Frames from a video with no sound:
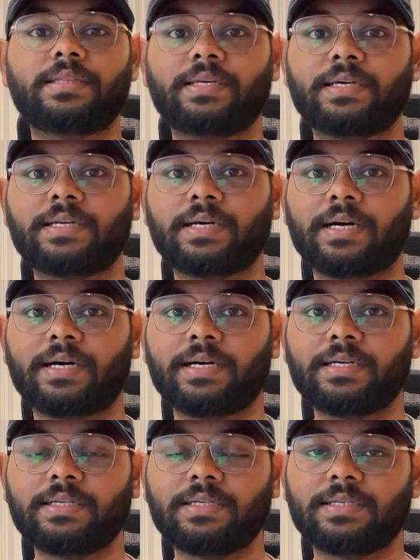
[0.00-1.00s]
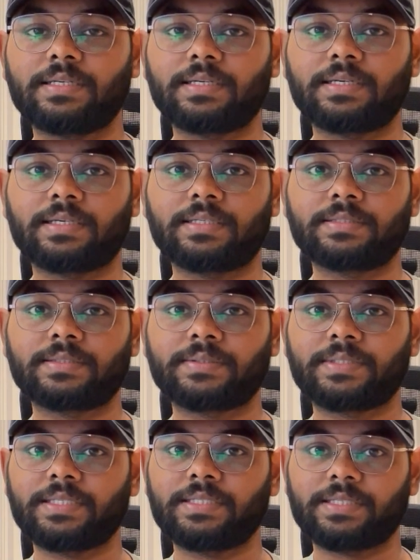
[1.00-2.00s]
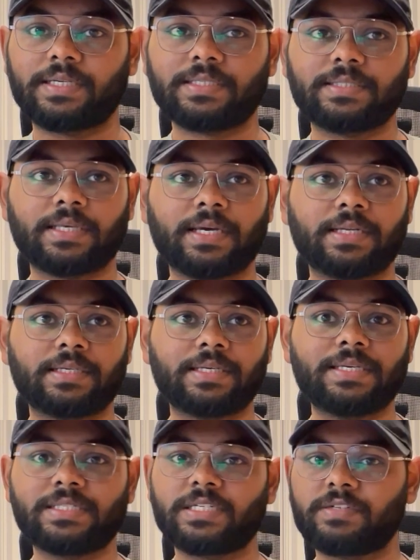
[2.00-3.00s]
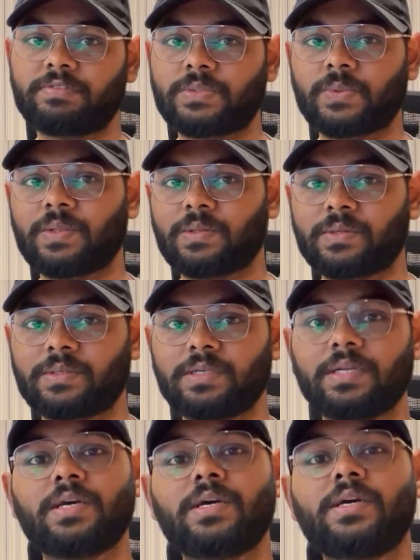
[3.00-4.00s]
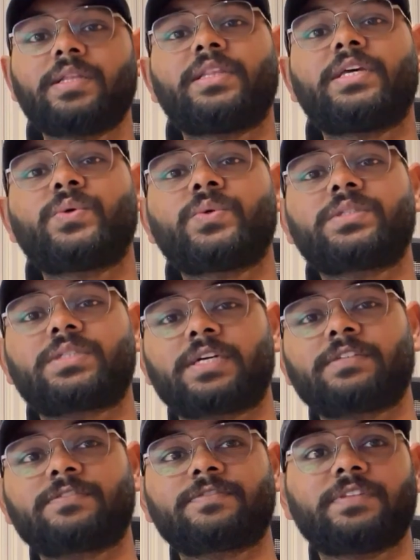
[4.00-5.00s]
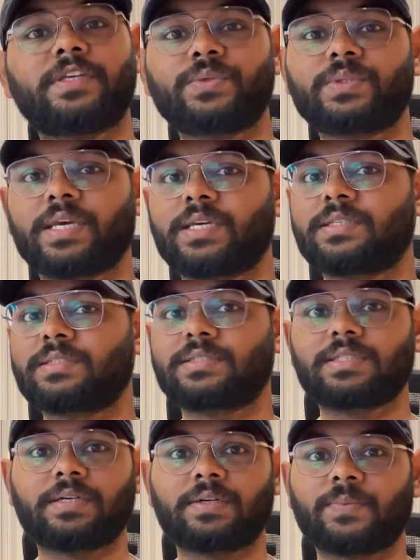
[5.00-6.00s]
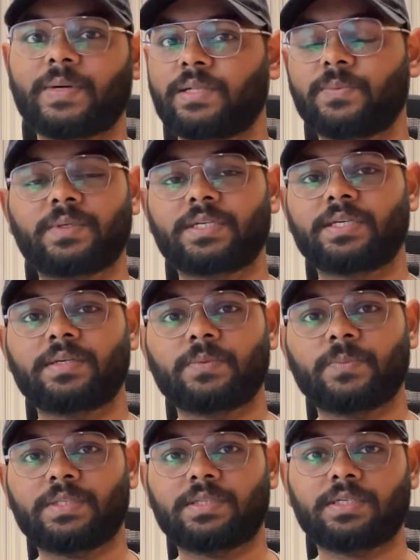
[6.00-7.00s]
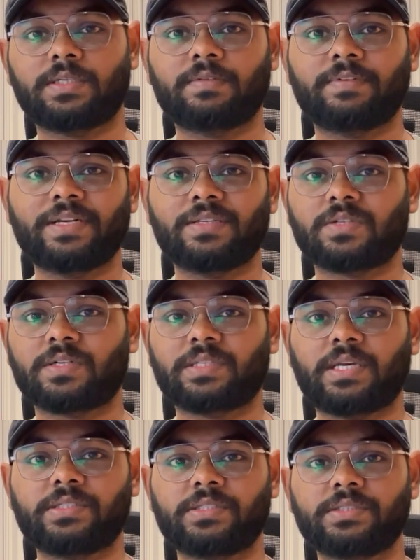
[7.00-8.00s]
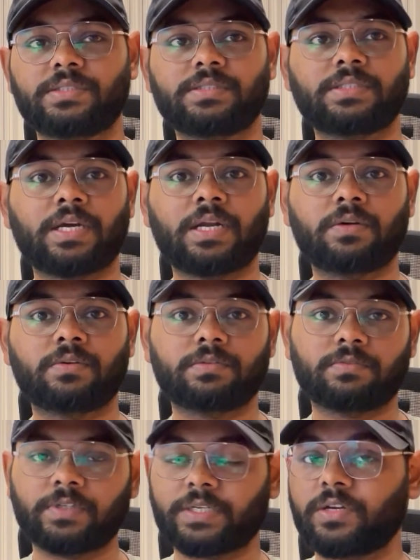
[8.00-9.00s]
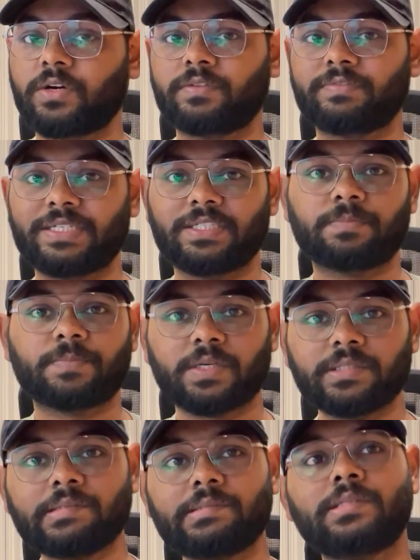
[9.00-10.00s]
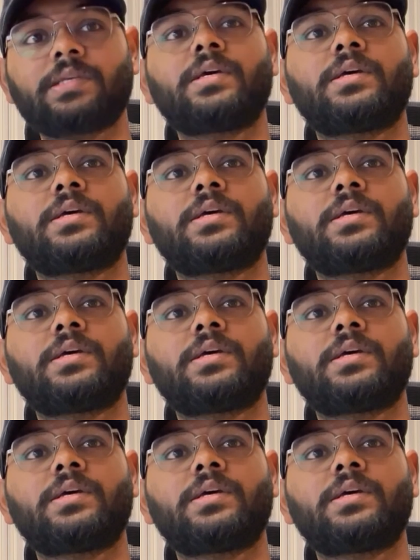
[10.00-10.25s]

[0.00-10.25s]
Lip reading: there are certain tricks, and each individual learn new stuff, new things while working with various organization and working on various projects.